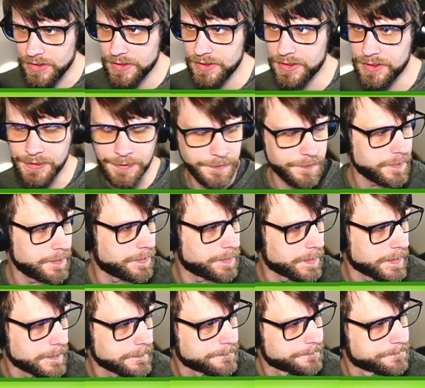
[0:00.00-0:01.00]
Excuse
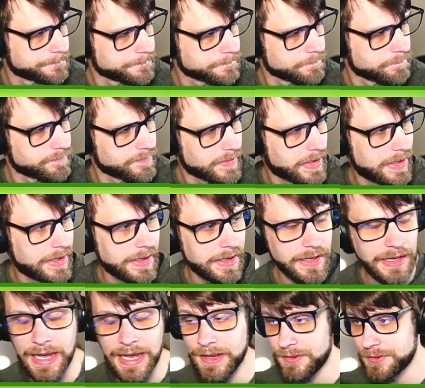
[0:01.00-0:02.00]
me.
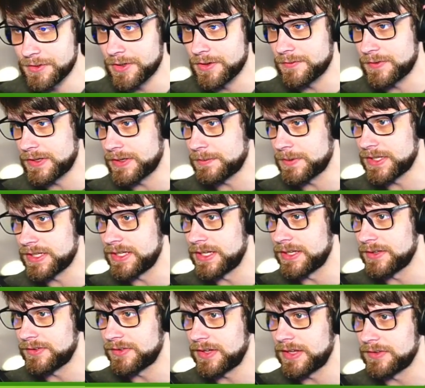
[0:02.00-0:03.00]
I don't know if anybody
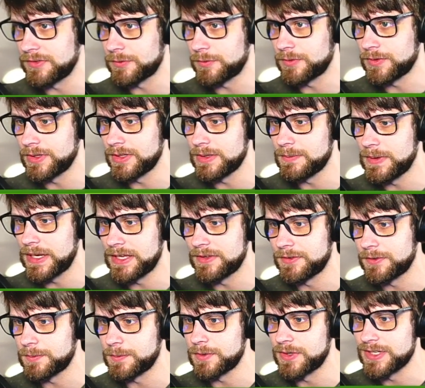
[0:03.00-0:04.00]
else has really
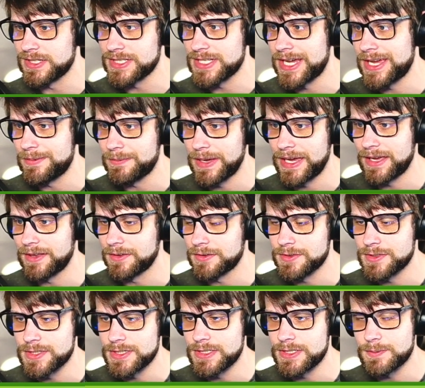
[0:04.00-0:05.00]
bad springtime
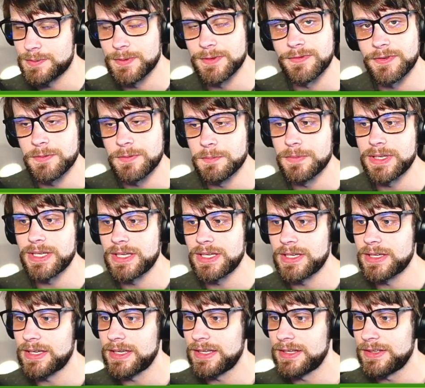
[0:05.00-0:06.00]
allergies, but for
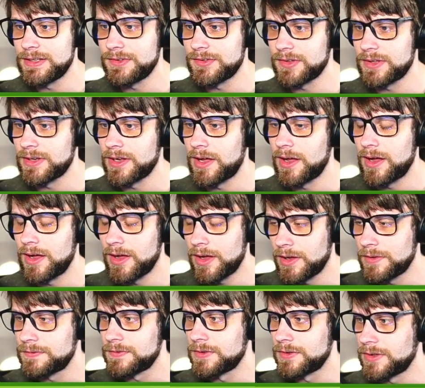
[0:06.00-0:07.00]
me, it is an
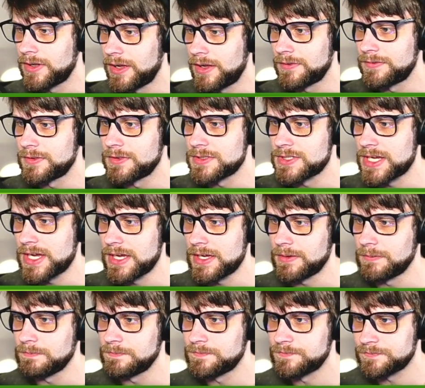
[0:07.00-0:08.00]
awful, awful
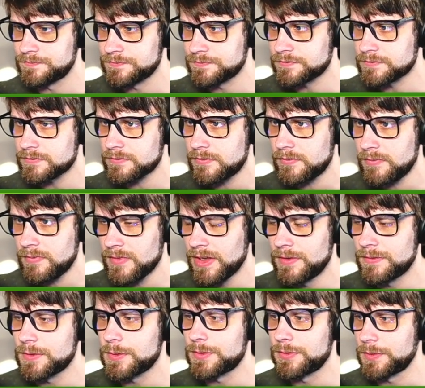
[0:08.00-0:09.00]
time.
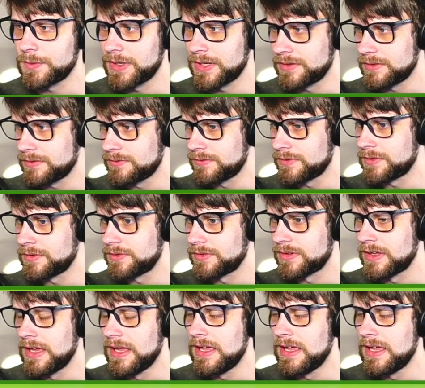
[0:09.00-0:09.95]
Of course we got confused.